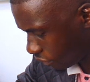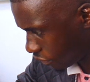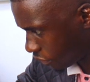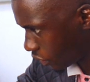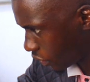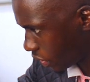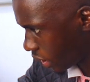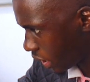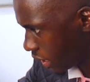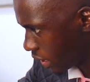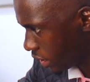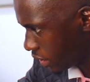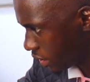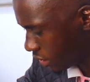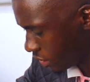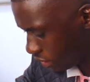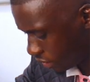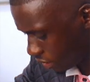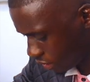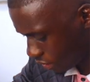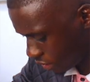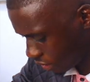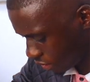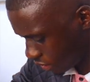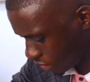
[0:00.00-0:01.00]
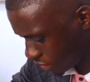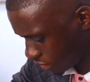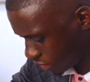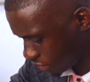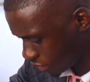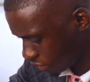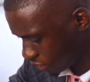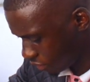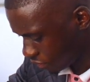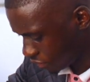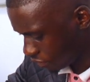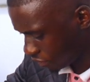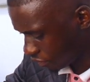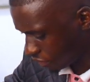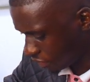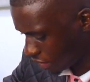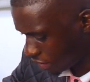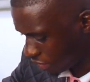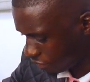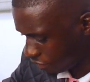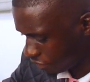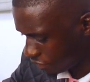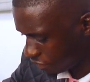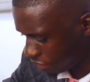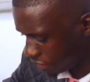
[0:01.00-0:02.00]
For
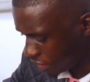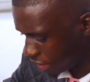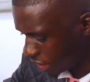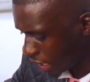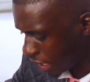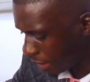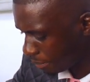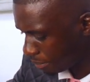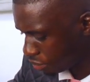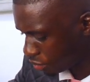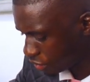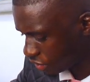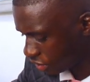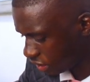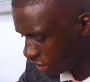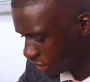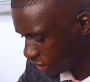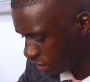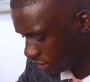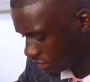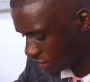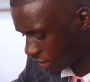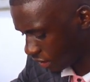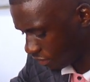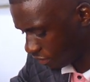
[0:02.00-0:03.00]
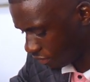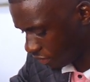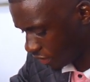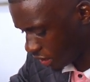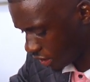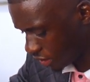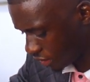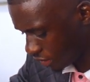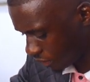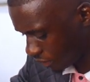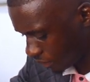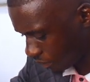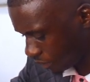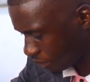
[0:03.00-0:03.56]
9.5, then I put in the server.